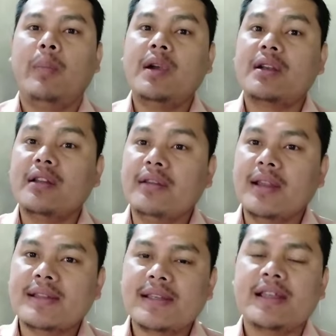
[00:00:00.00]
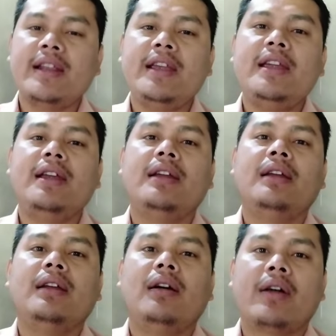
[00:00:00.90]
but necessary,
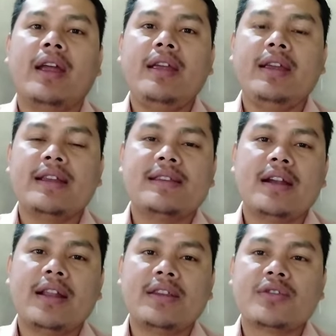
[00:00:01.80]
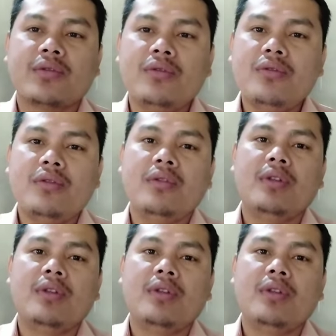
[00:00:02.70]
okay, in a sentence to